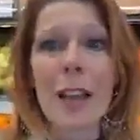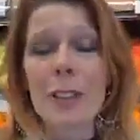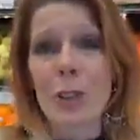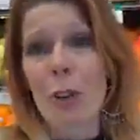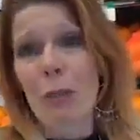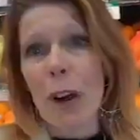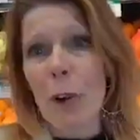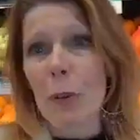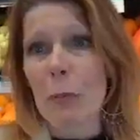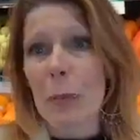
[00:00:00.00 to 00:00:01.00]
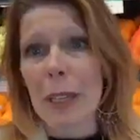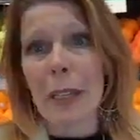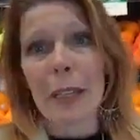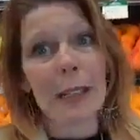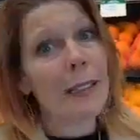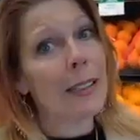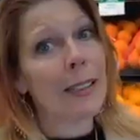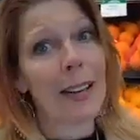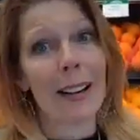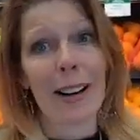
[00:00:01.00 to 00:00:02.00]
So far we've been
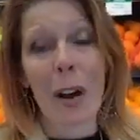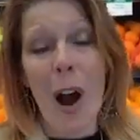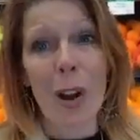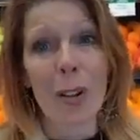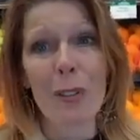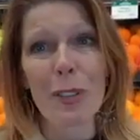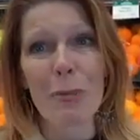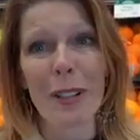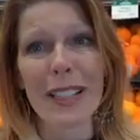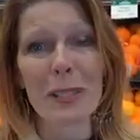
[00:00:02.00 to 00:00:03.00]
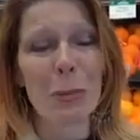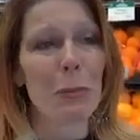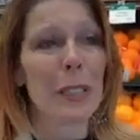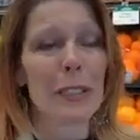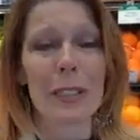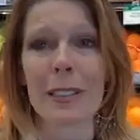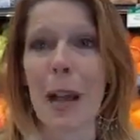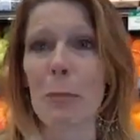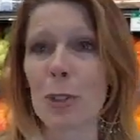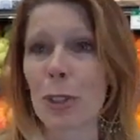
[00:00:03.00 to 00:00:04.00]
all over the place. We've been to the
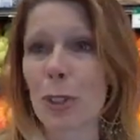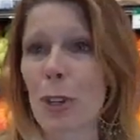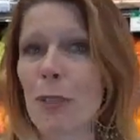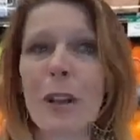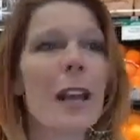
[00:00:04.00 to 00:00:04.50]
top of Sugarloaf.